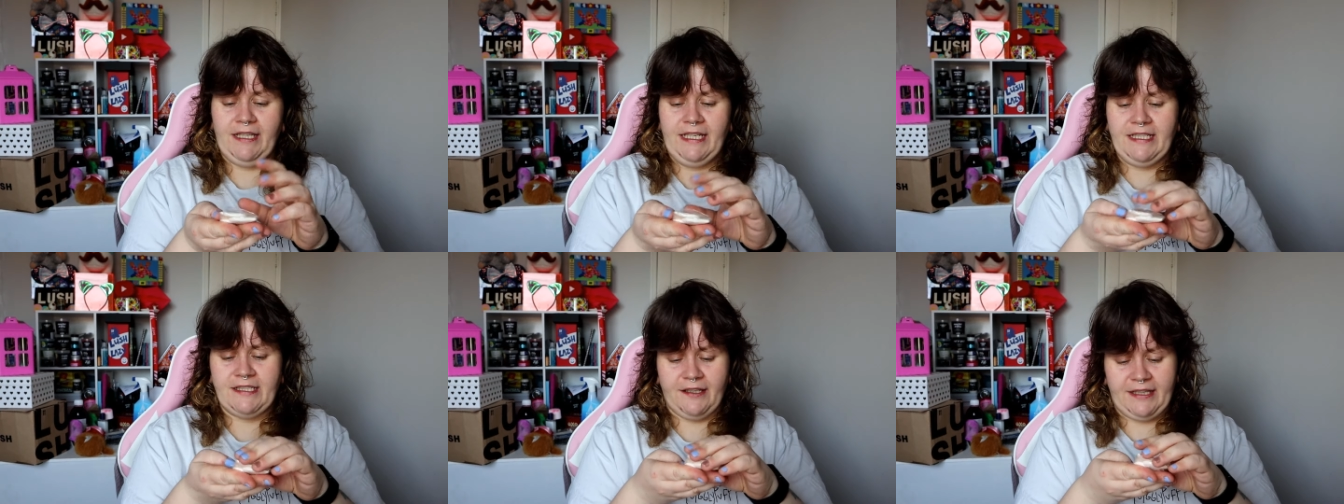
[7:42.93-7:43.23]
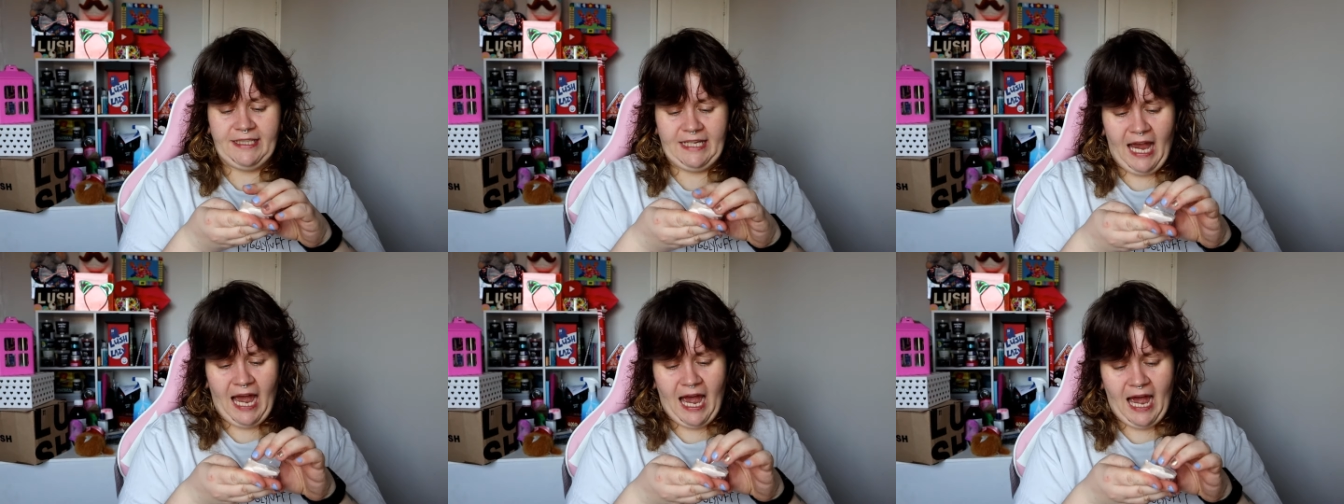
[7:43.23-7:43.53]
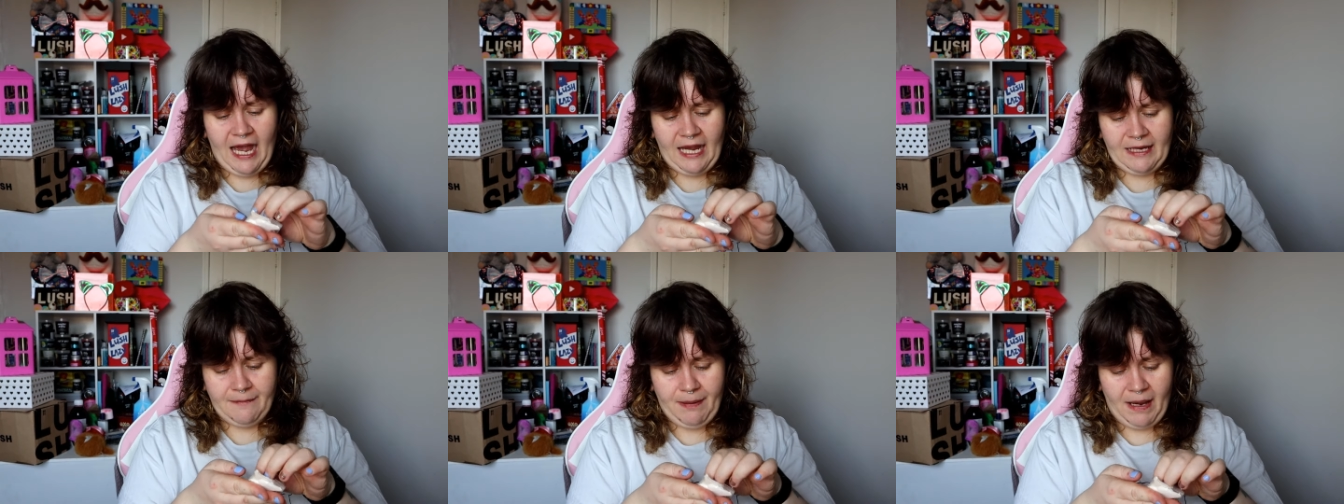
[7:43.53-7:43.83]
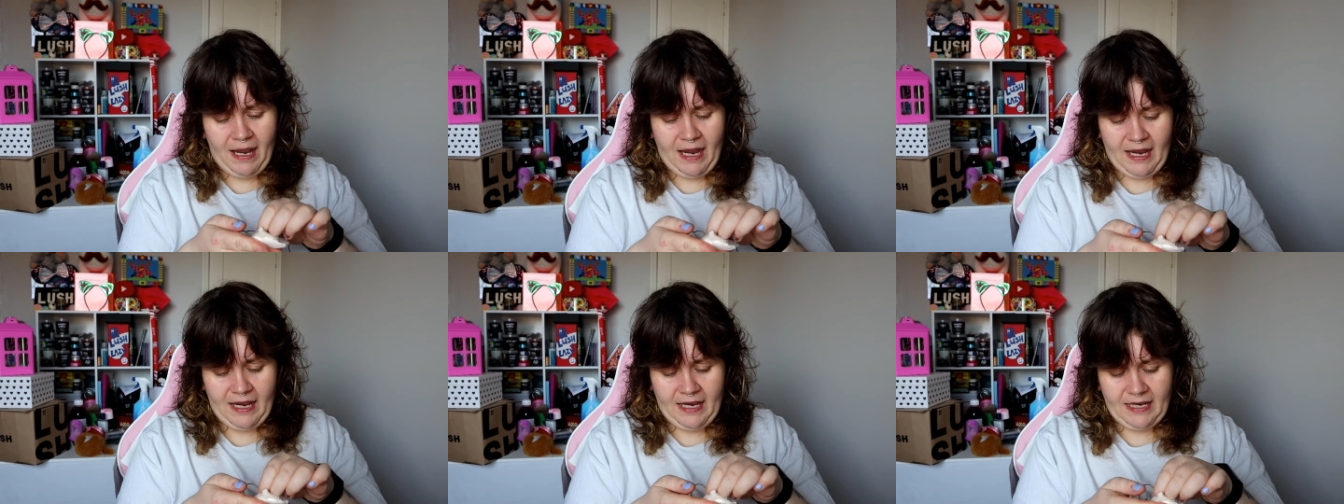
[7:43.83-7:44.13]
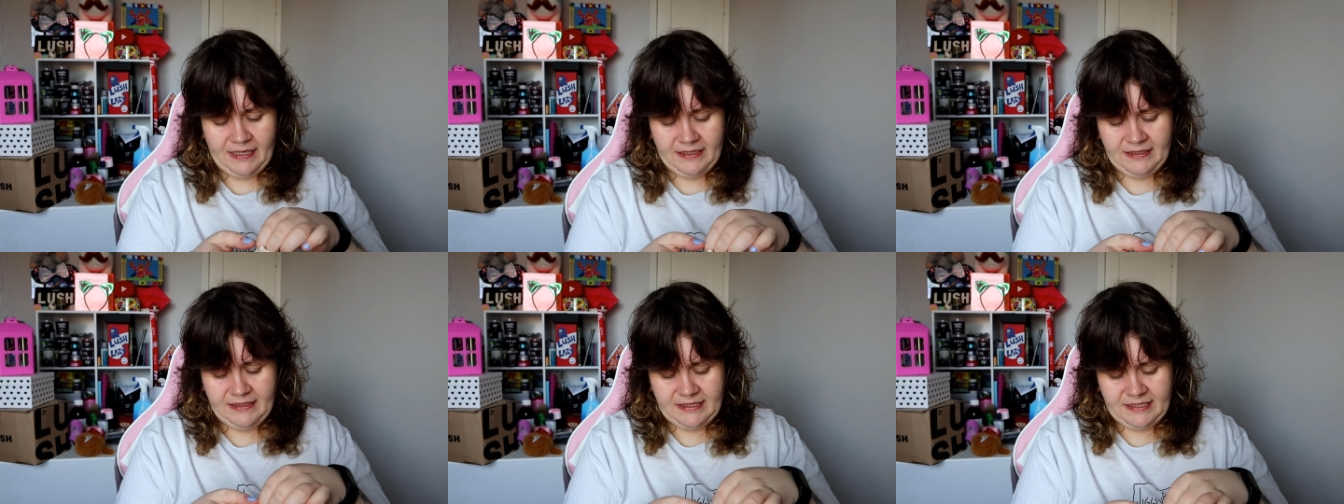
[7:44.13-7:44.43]
These are the eye
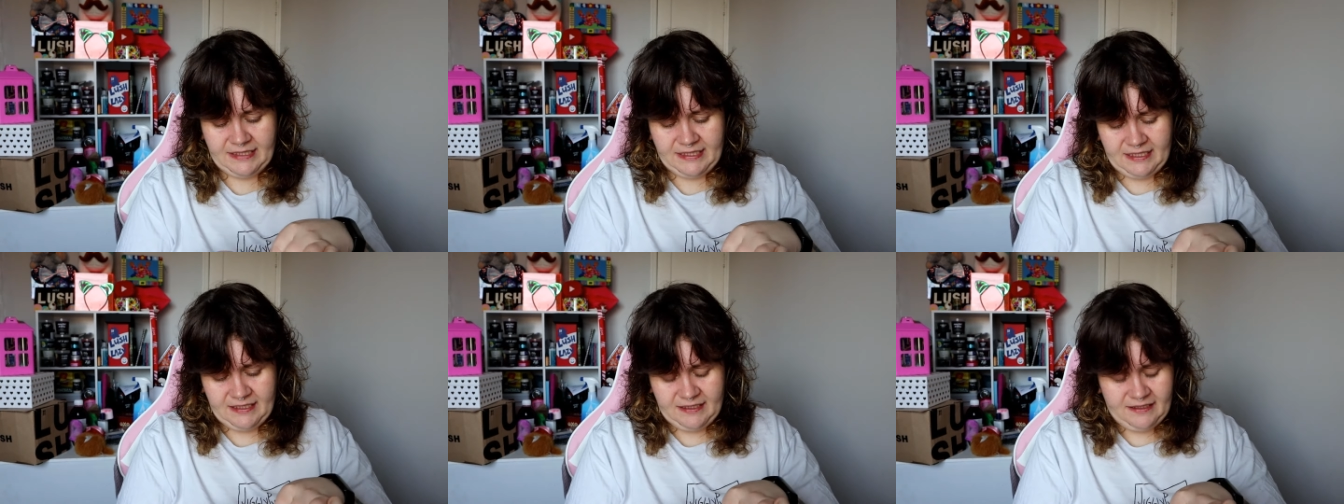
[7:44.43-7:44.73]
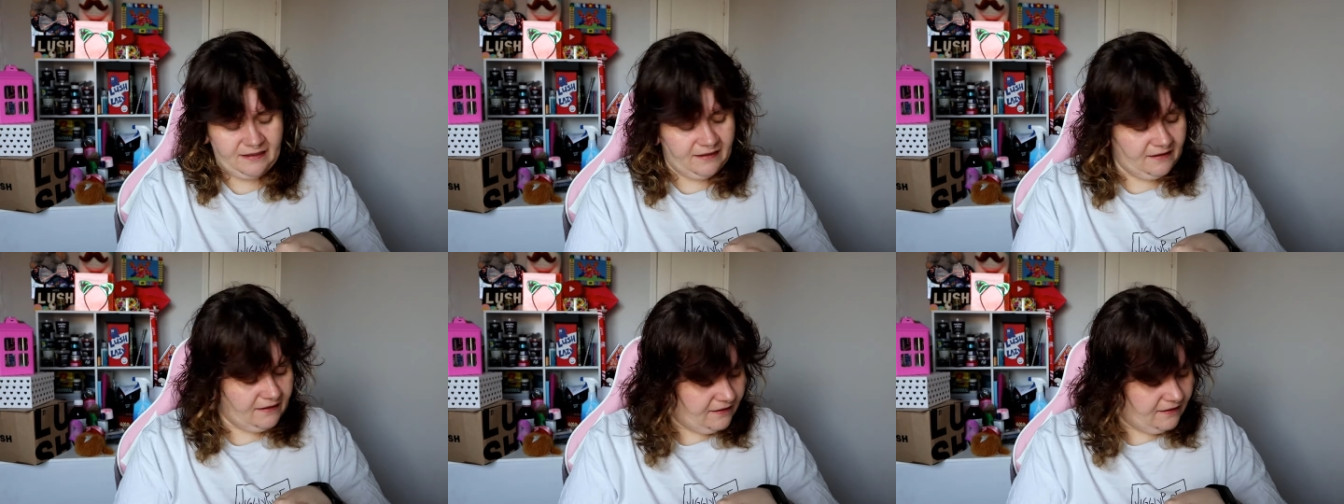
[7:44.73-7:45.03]
pads.